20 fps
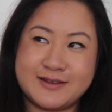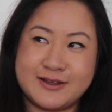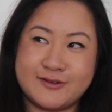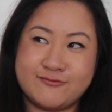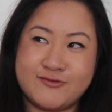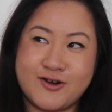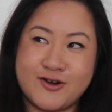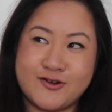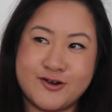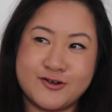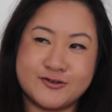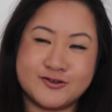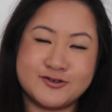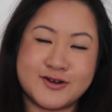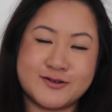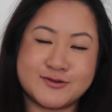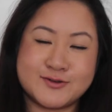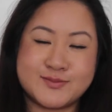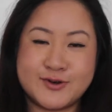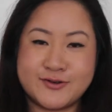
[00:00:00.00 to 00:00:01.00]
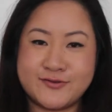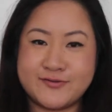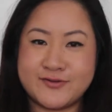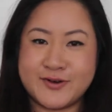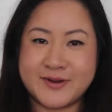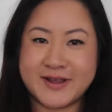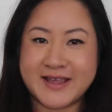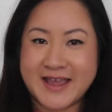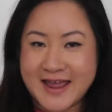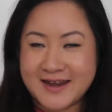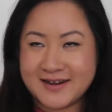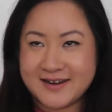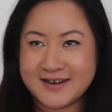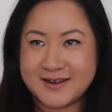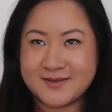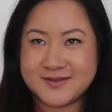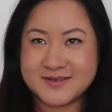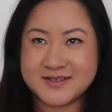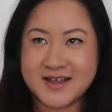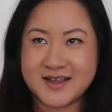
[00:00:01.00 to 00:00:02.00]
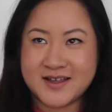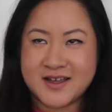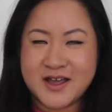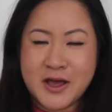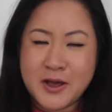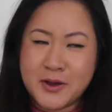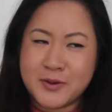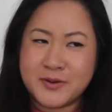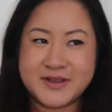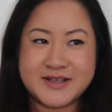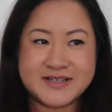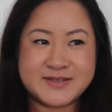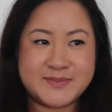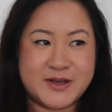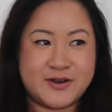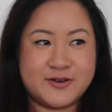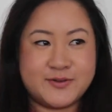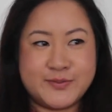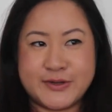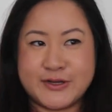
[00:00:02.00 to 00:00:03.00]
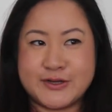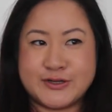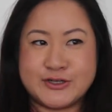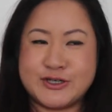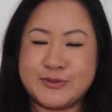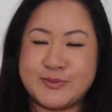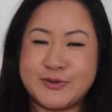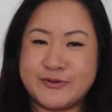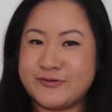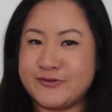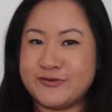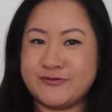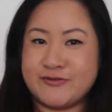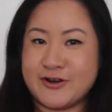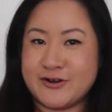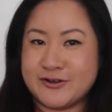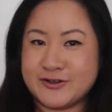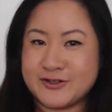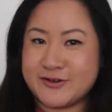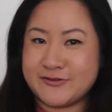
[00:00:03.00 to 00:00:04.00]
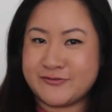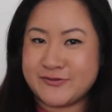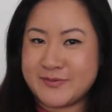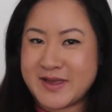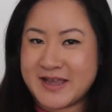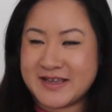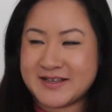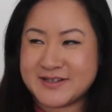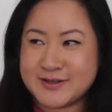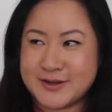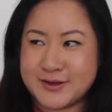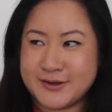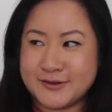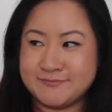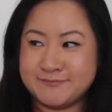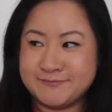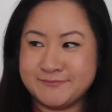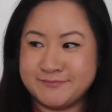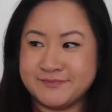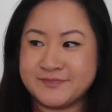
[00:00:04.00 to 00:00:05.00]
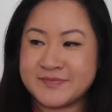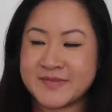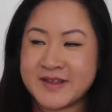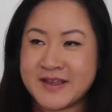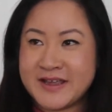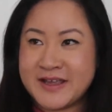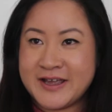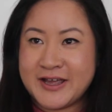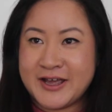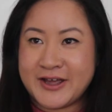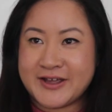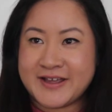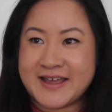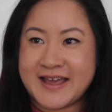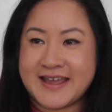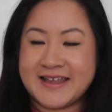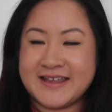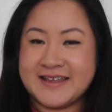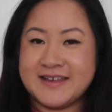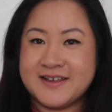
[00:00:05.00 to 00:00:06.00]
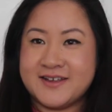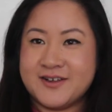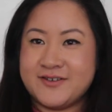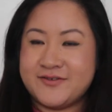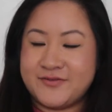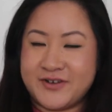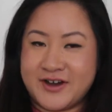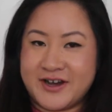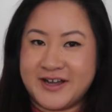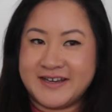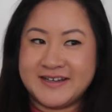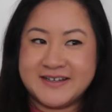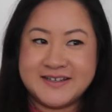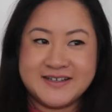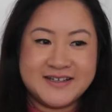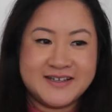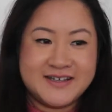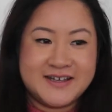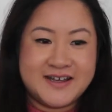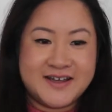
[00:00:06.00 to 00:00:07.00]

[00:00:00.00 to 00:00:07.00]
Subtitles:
the wrong contract was put through again. And I was like, well, that's a bit odd because she put through the wrong contract for me. Okay, fine.